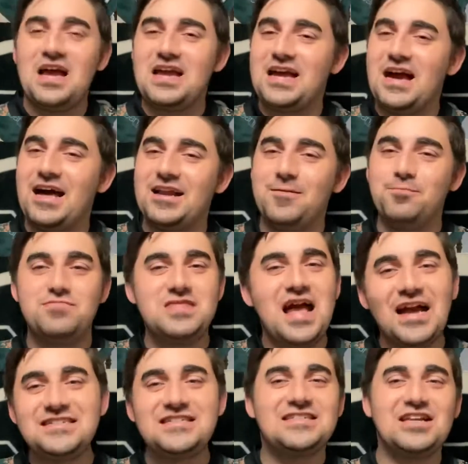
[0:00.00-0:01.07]
got up
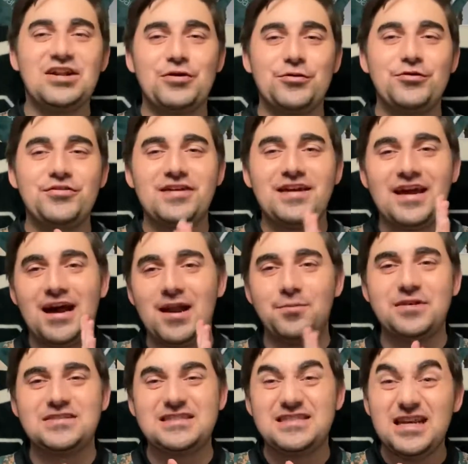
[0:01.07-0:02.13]
nice and early. I got up
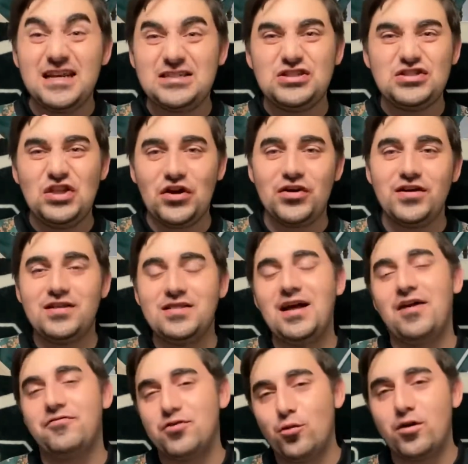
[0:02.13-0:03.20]
at 6:30,
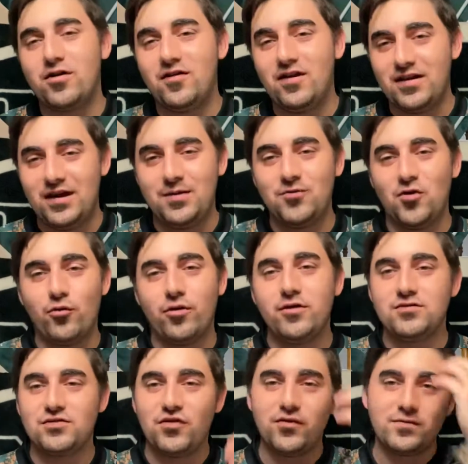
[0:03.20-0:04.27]
not for the 1 o'clock game. Don't worry, it
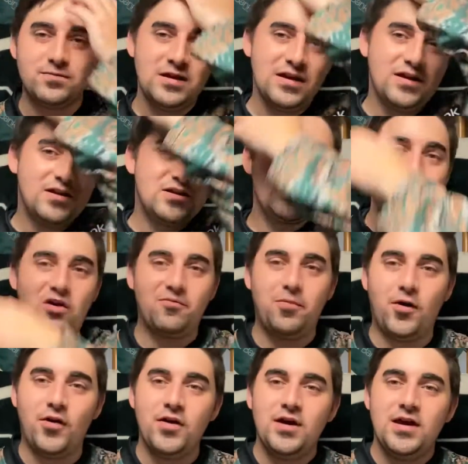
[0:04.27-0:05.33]
was for
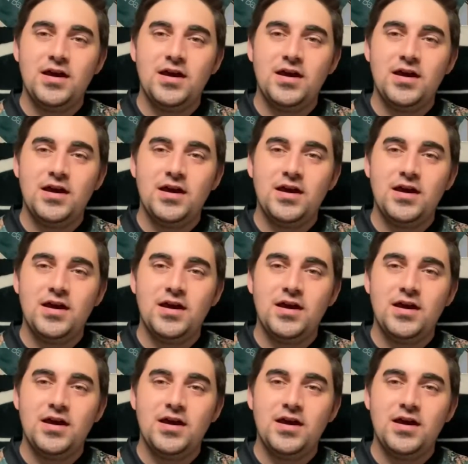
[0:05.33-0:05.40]
softball.